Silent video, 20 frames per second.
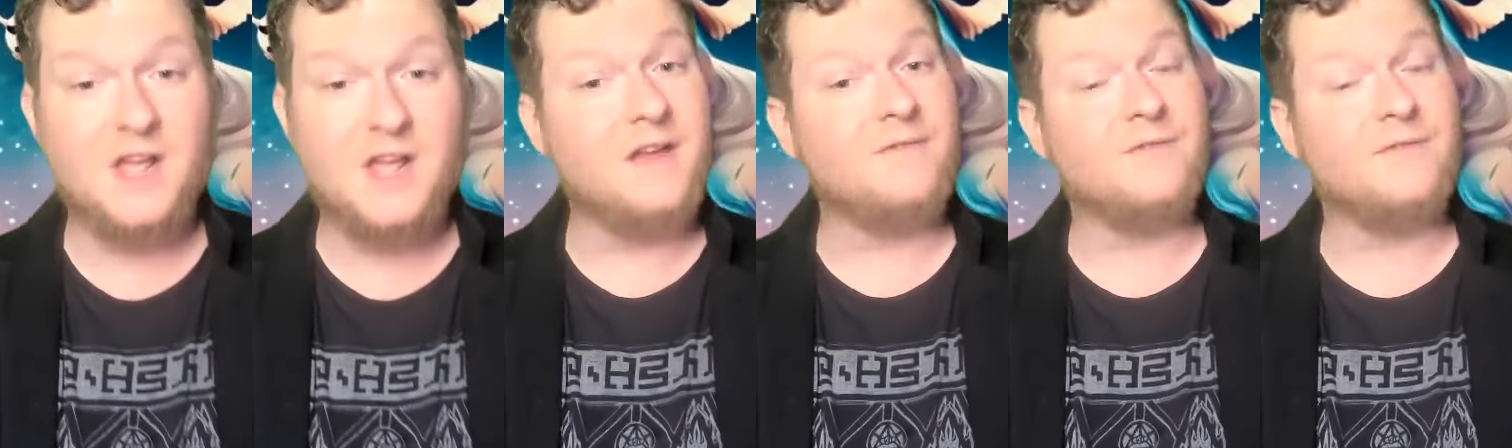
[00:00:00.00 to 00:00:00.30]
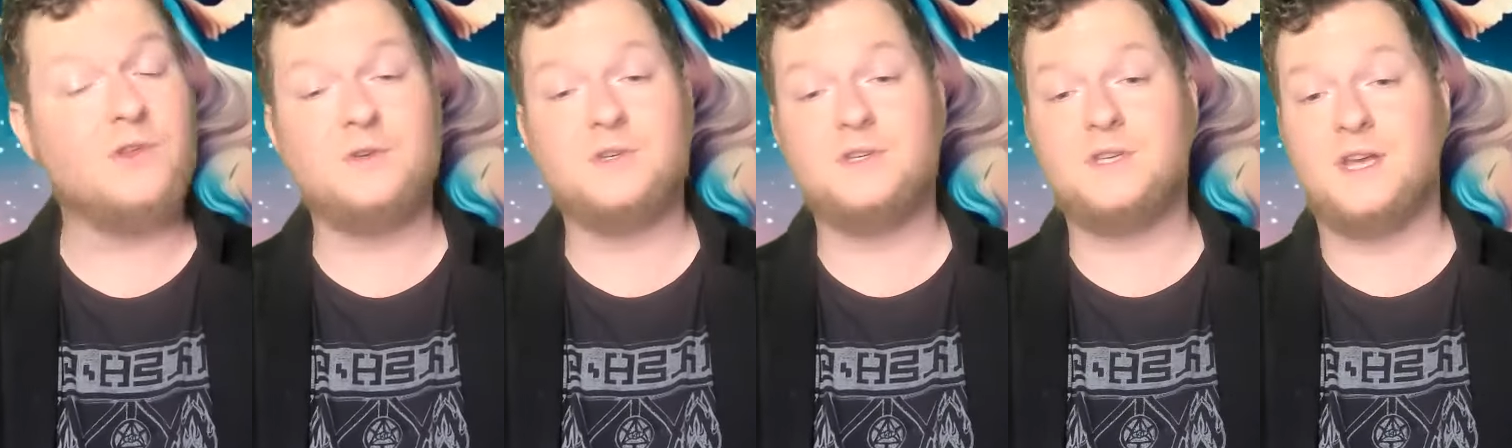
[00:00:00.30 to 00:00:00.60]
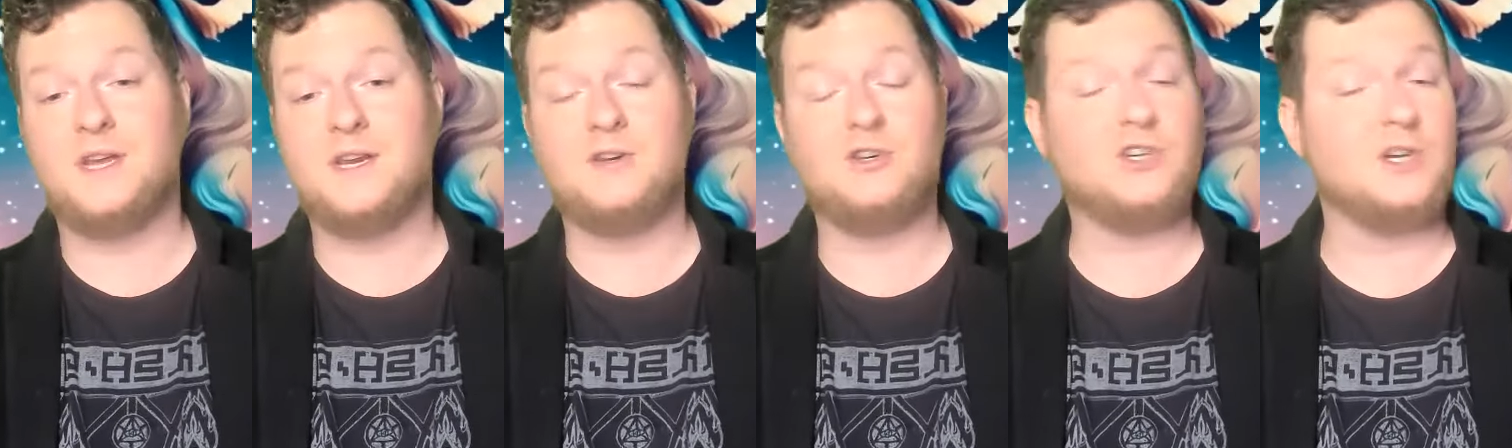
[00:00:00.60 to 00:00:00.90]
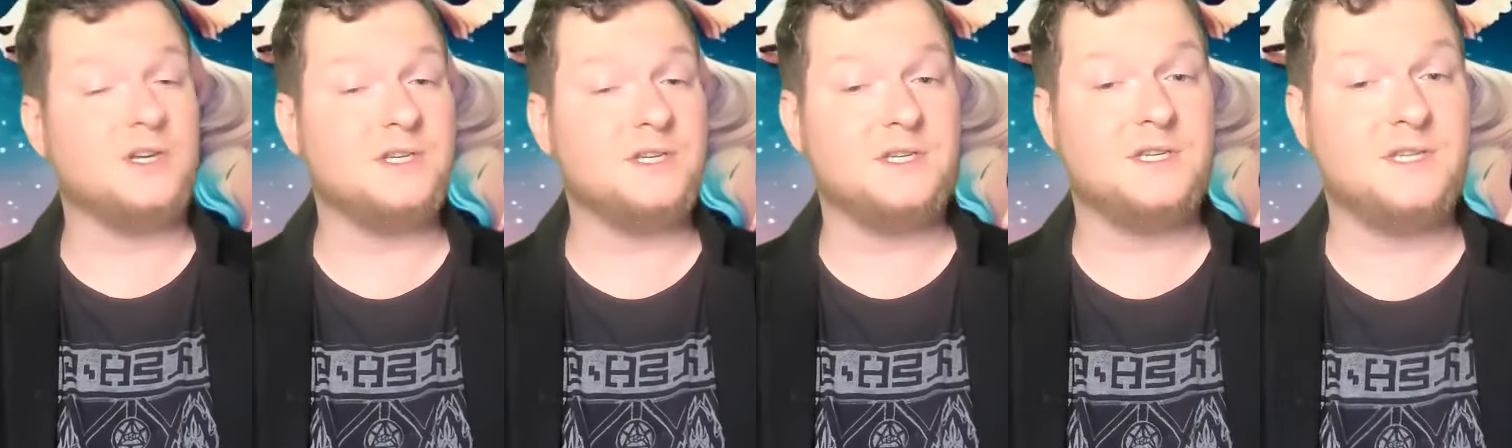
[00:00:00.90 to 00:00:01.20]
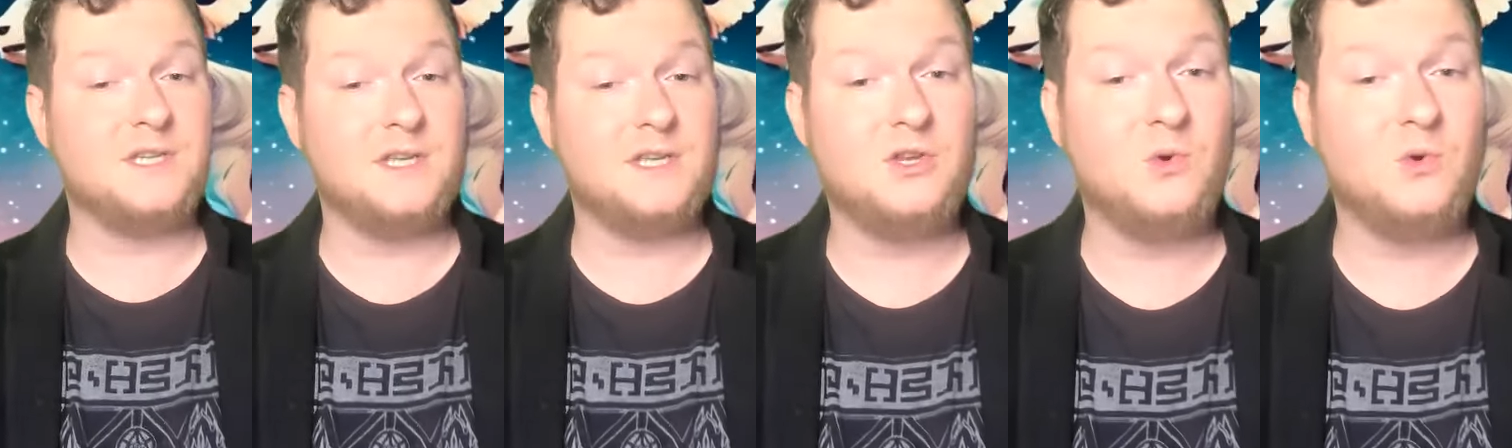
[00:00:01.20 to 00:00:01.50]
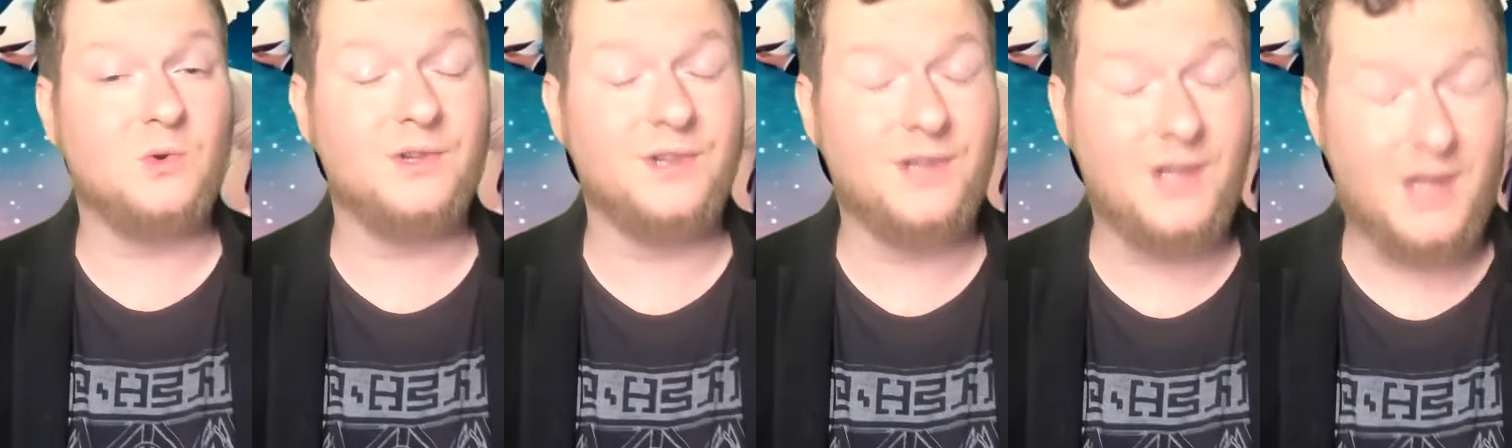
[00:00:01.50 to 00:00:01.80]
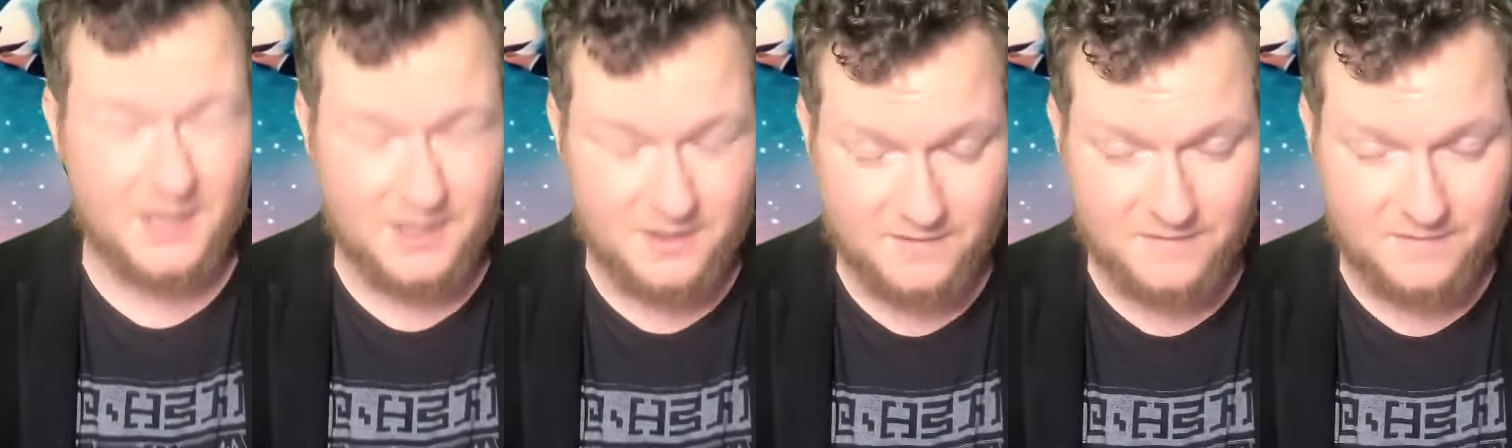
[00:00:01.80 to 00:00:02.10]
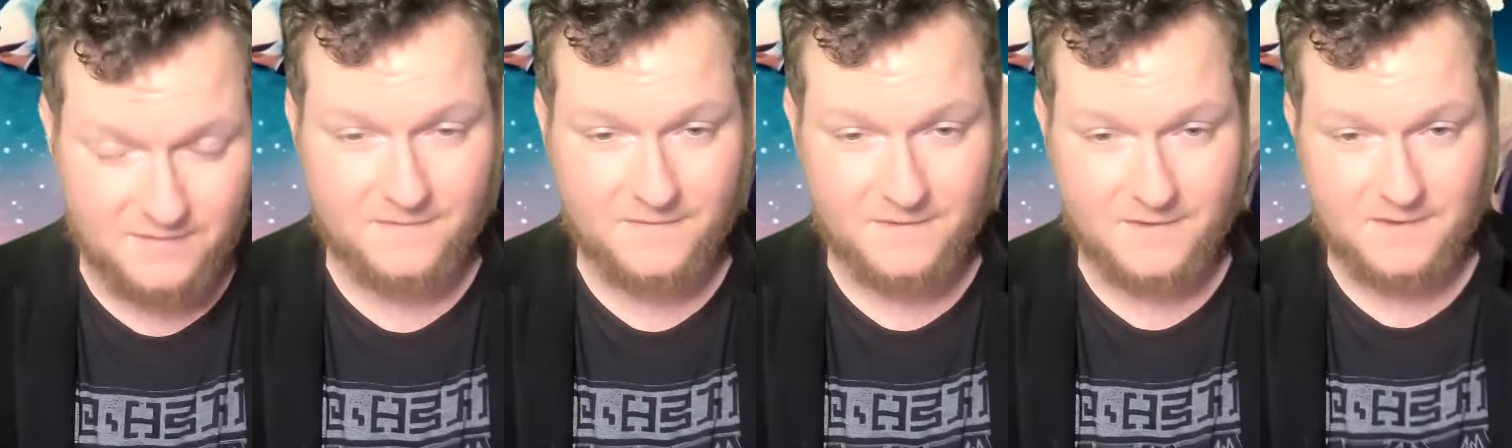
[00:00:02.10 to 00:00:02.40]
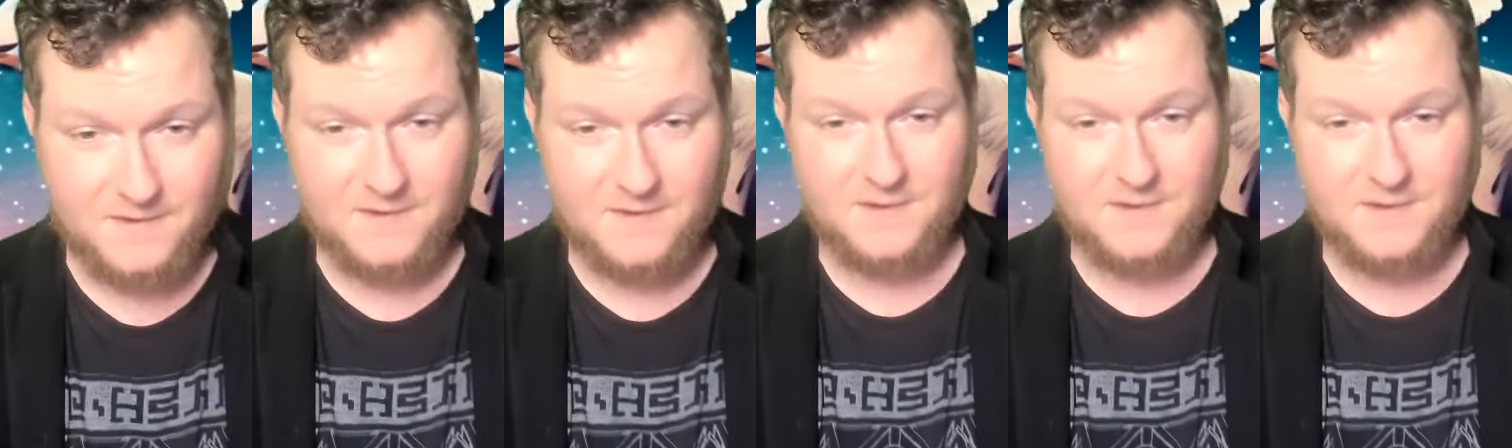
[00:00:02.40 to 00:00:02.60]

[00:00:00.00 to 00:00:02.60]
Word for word: If there's an injustice in your life